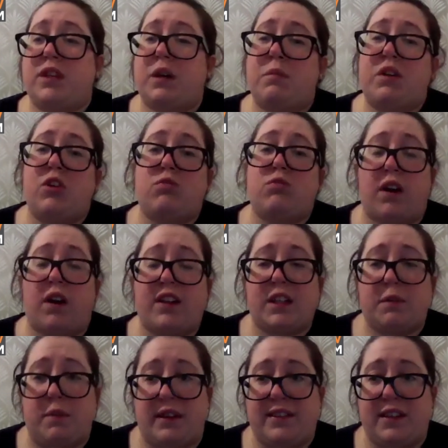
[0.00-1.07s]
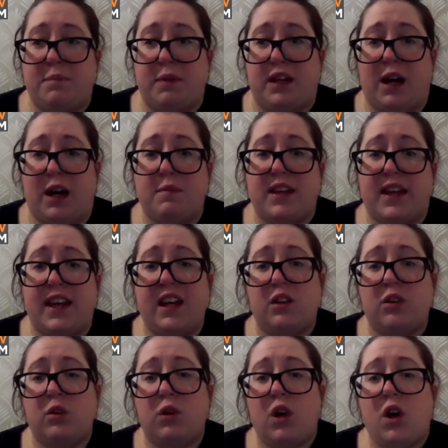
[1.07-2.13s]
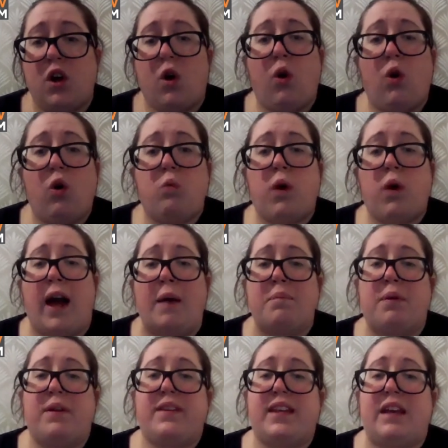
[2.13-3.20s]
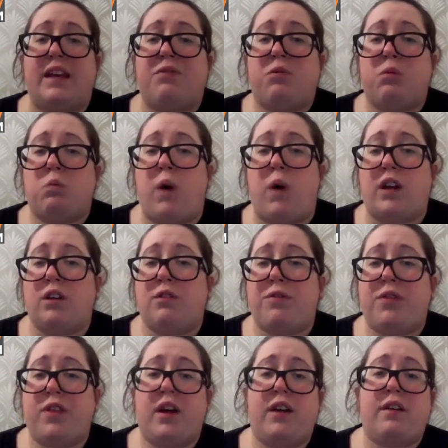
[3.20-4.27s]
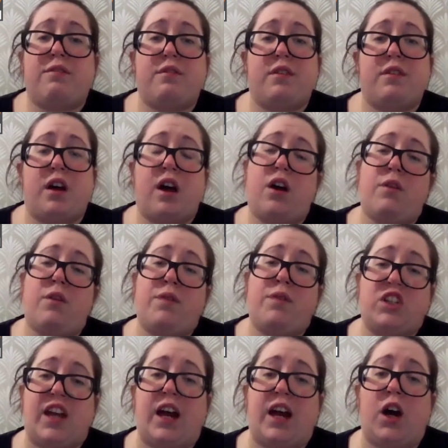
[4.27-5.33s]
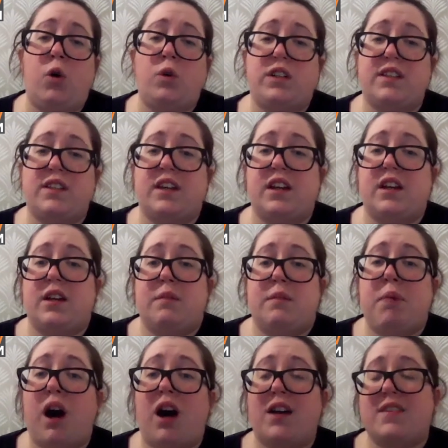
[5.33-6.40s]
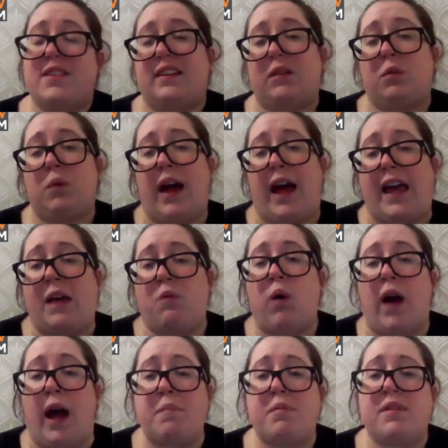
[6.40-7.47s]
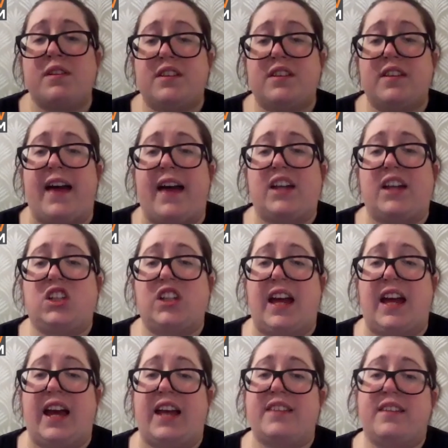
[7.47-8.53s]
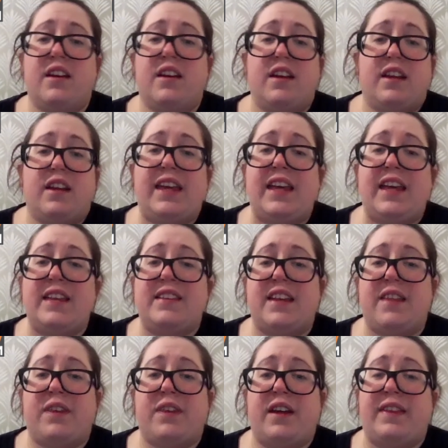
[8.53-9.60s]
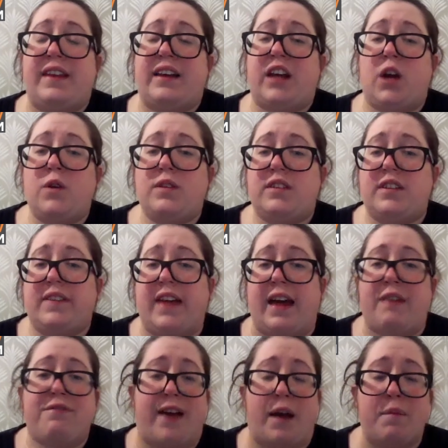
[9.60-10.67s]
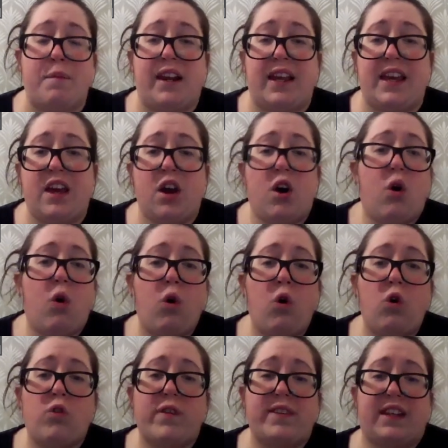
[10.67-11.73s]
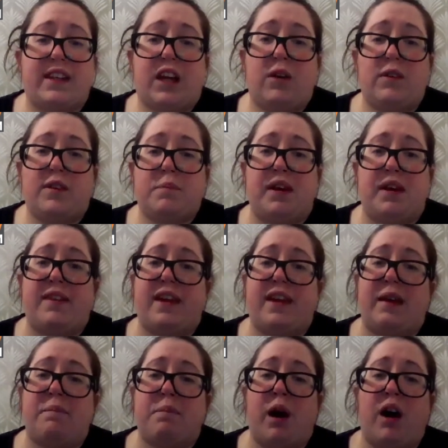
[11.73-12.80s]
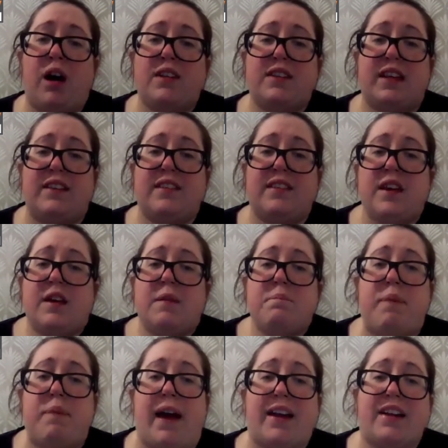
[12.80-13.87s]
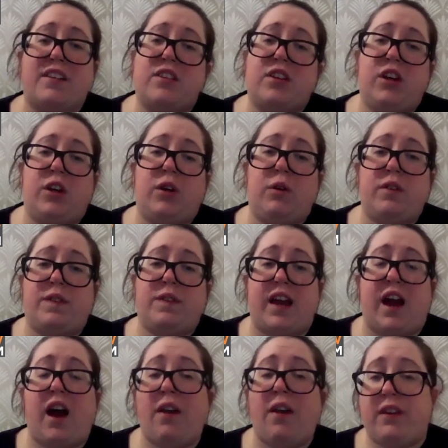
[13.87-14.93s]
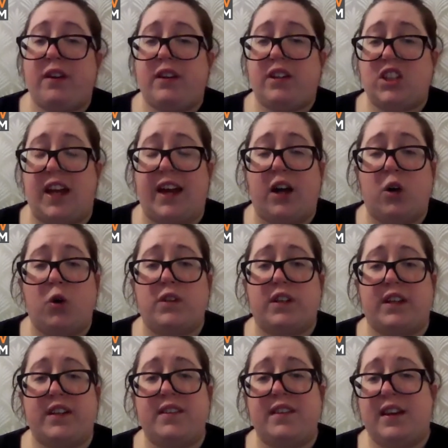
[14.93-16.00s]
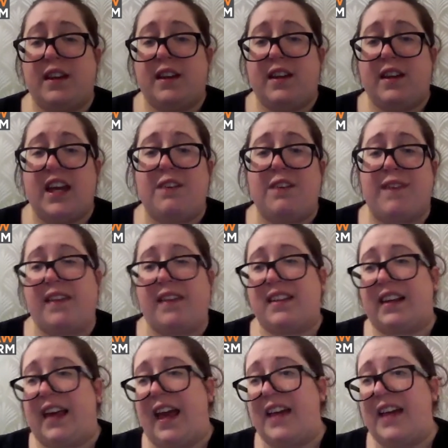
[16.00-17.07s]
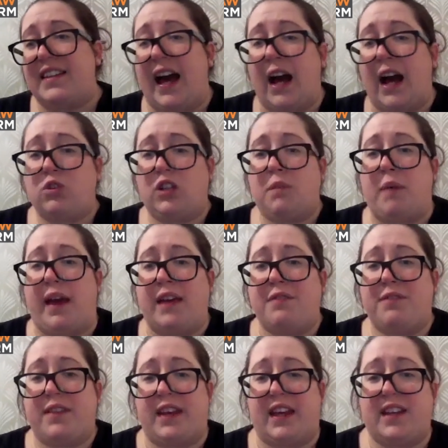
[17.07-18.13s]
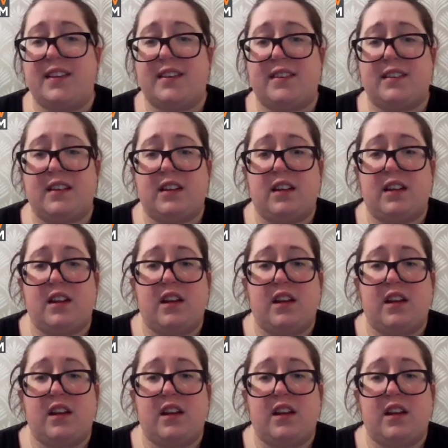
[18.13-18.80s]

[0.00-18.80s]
someone who's running the business becomes ill or what happens if one of the of the shareholders passes away what happens to their shares is it that it goes to their family or is it going to be that it passes back to the other shareholders? If that's the case, how do you pay for this?